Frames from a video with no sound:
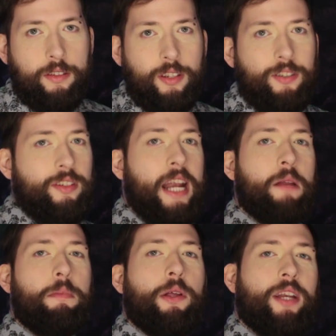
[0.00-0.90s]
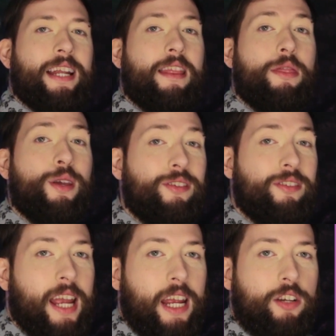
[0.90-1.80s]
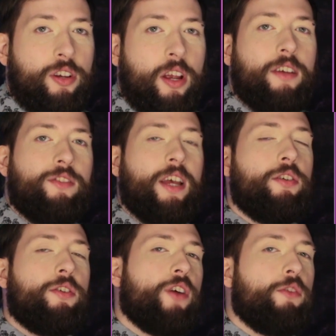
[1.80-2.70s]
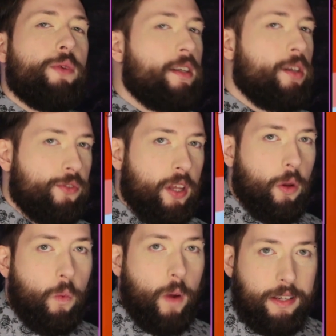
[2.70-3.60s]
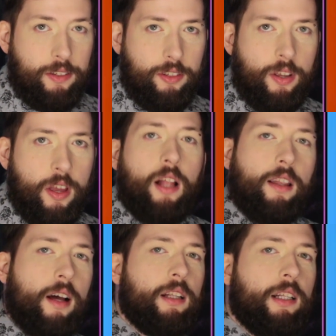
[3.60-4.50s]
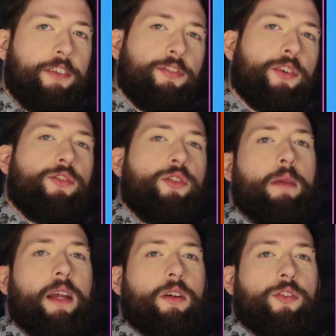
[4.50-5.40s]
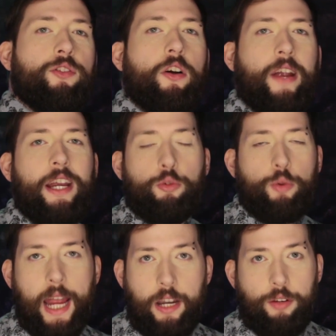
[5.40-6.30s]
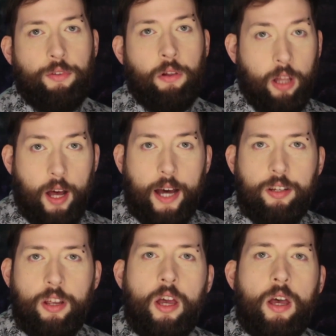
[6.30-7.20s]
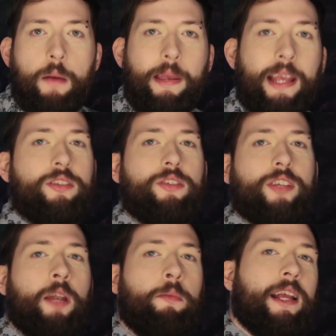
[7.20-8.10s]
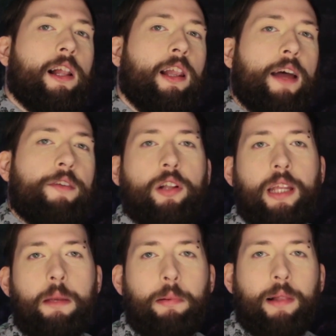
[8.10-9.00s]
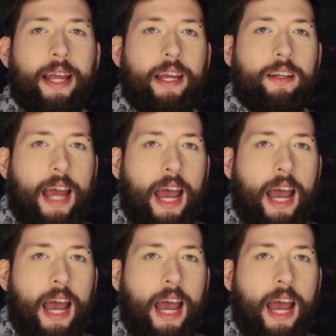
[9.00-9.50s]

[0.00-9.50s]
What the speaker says: Sustainability at this stage centers on reducing waste. Luckily, fursuit makers are a creative lot. Pieces can be cleverly planned